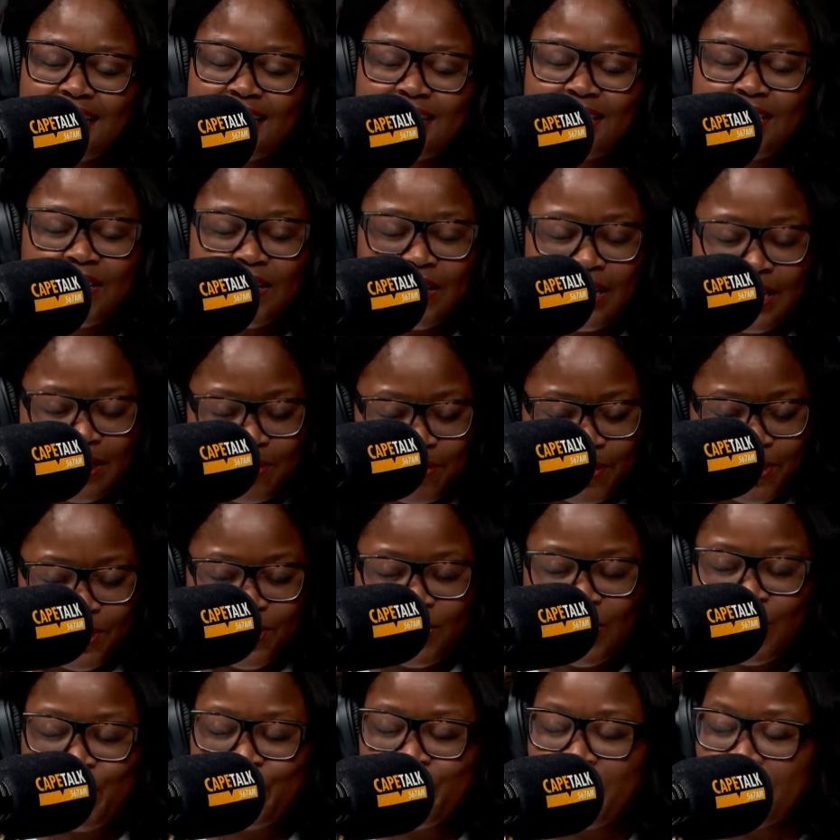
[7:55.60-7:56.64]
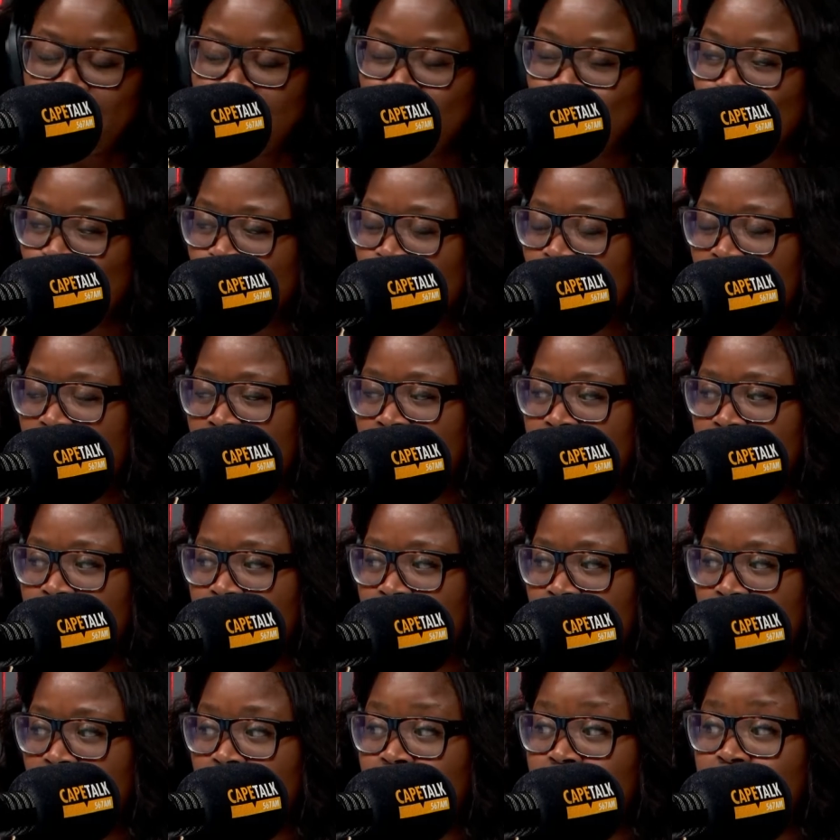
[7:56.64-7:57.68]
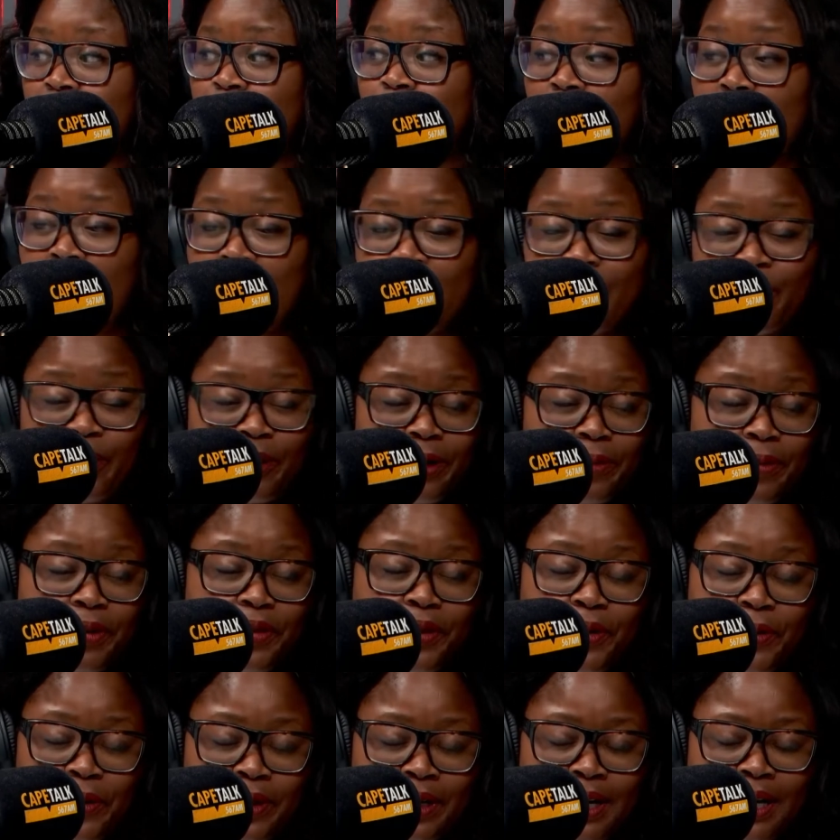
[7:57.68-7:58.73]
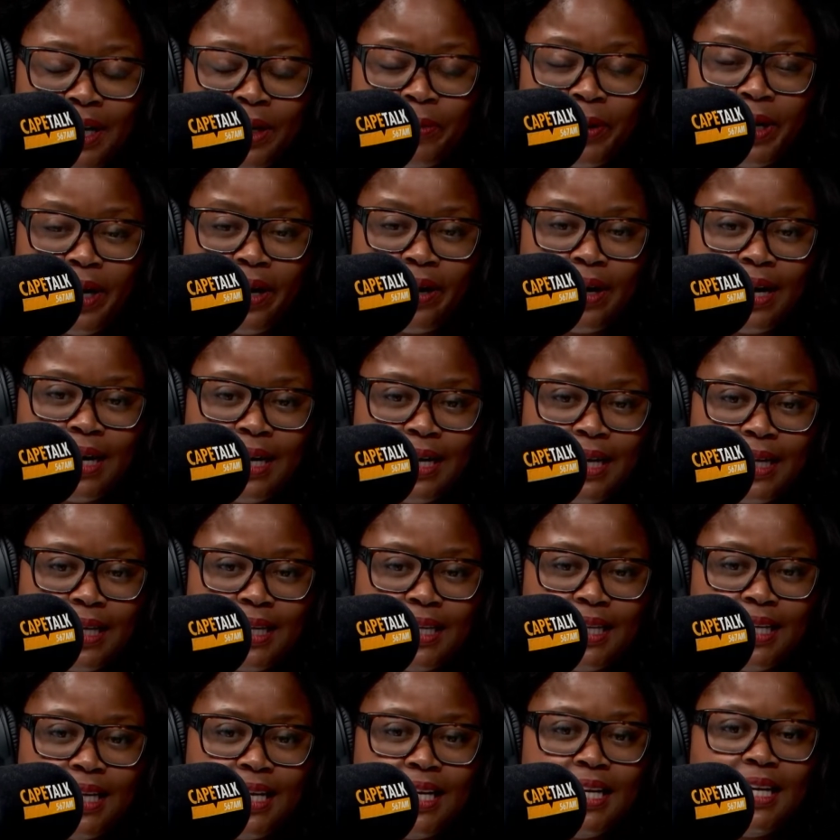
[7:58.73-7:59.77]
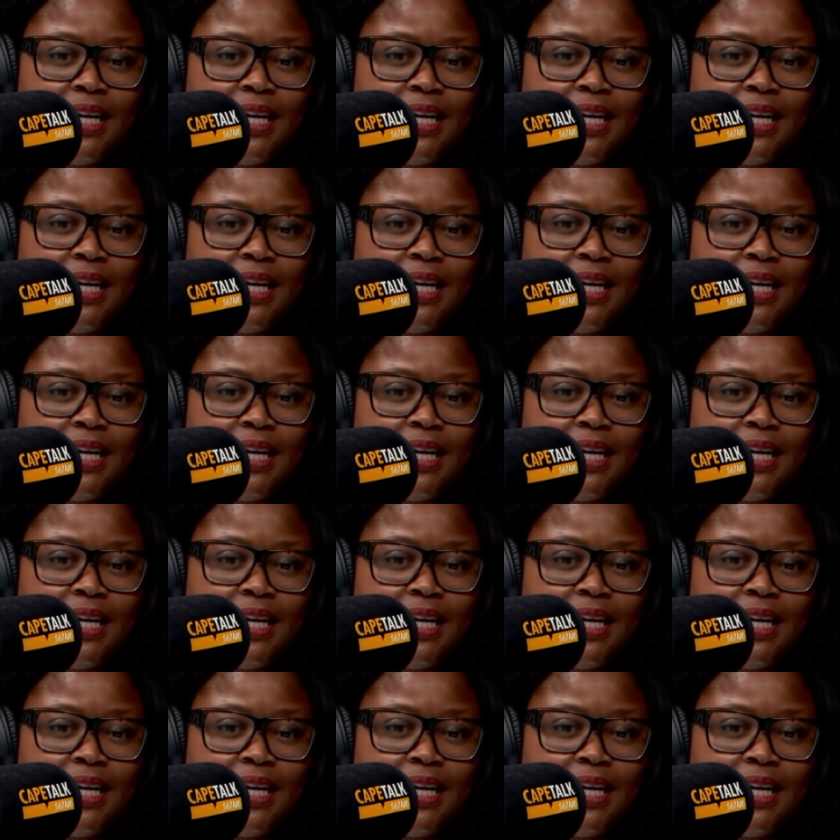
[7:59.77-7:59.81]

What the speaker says: Incredible. All right. So I agree with you on eyewear.